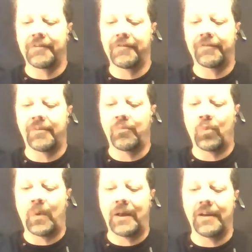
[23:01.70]
from
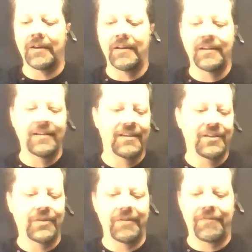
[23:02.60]
1 to
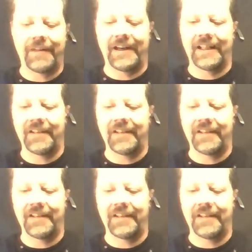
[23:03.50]
infinity.